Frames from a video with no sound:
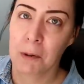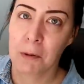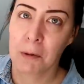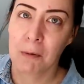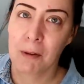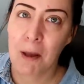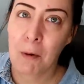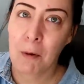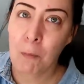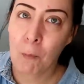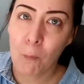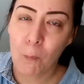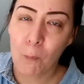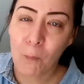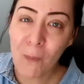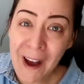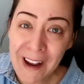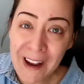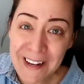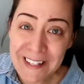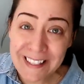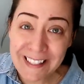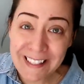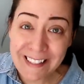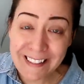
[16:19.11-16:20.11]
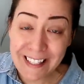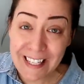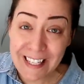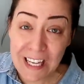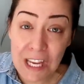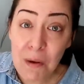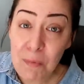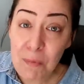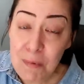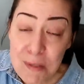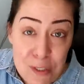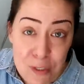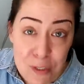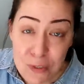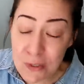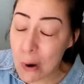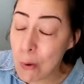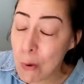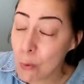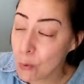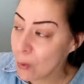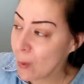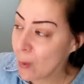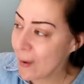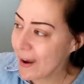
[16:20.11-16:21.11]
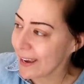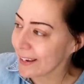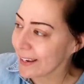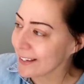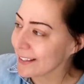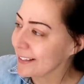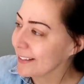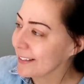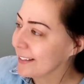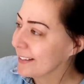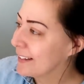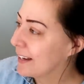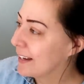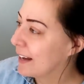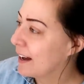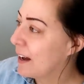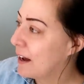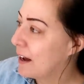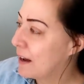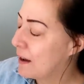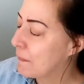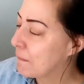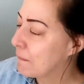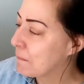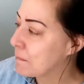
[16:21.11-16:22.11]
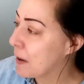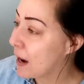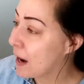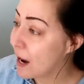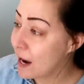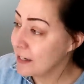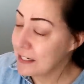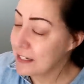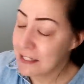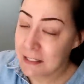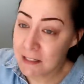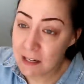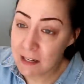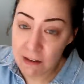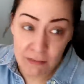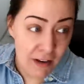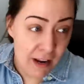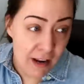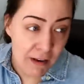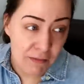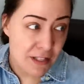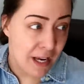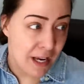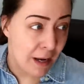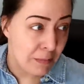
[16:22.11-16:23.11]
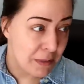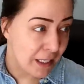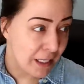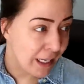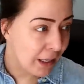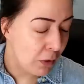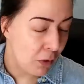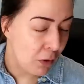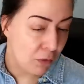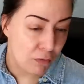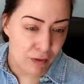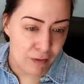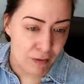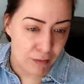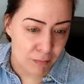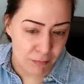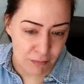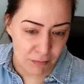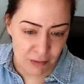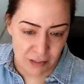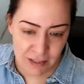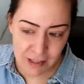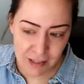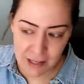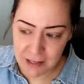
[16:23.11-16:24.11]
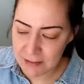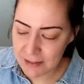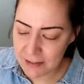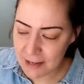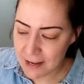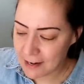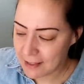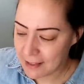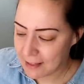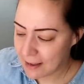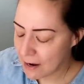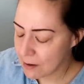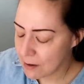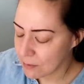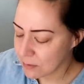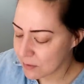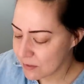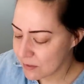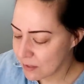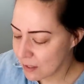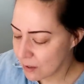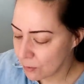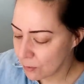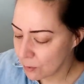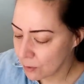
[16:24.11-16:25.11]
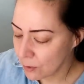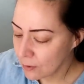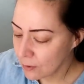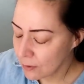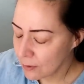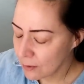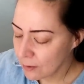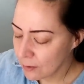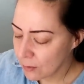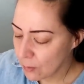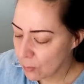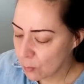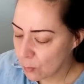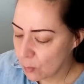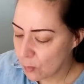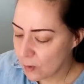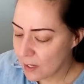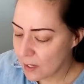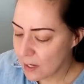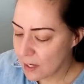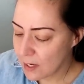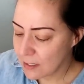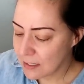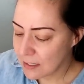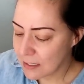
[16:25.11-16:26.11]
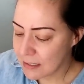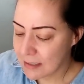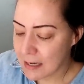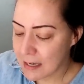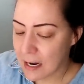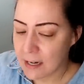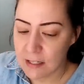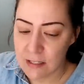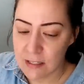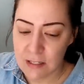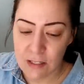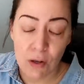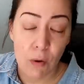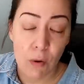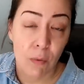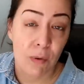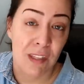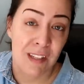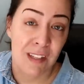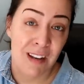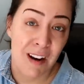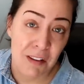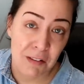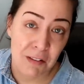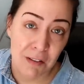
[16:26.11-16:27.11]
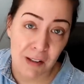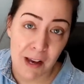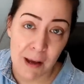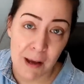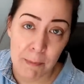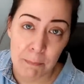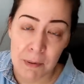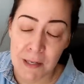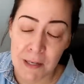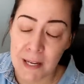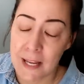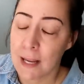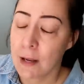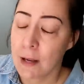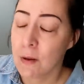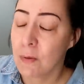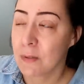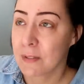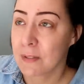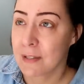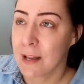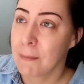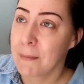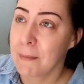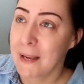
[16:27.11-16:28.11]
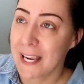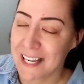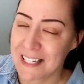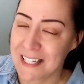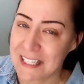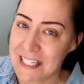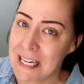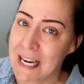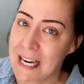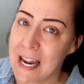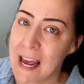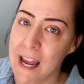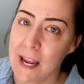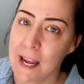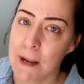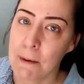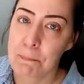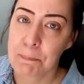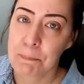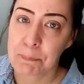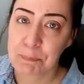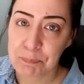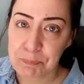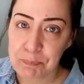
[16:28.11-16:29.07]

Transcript: We were like, what? Like, he was so quick. Um, I didn't even have time to get over to that side of the house. So we decided to go with another company who's coming in today.